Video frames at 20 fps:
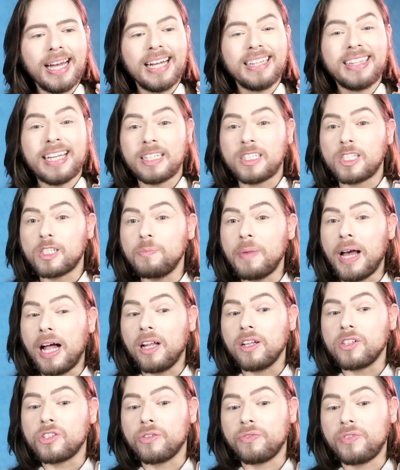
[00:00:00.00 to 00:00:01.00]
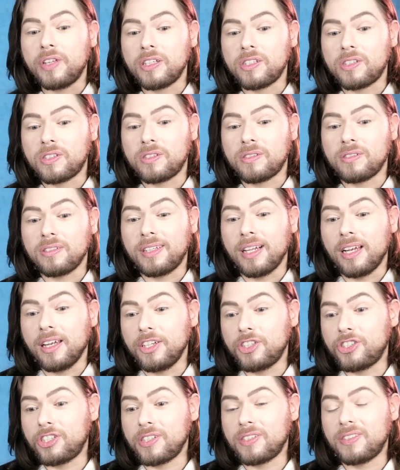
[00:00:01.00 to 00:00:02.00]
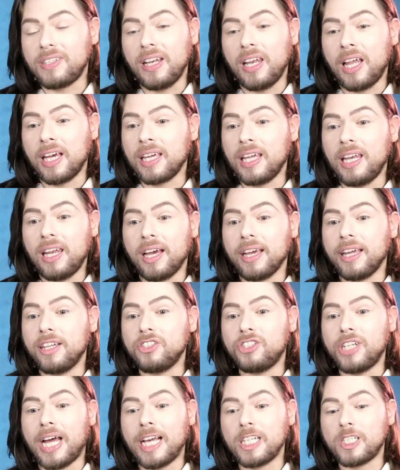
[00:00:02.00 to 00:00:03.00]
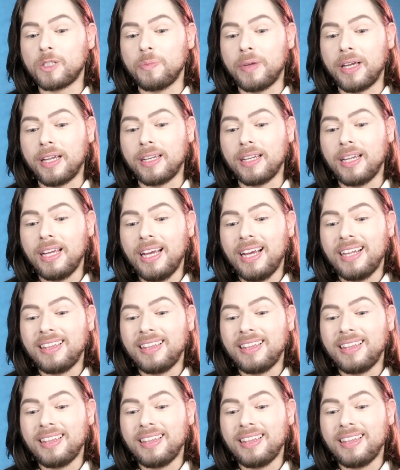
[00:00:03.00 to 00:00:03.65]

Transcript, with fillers: that smells of this delicious ylang-ylang and jasmine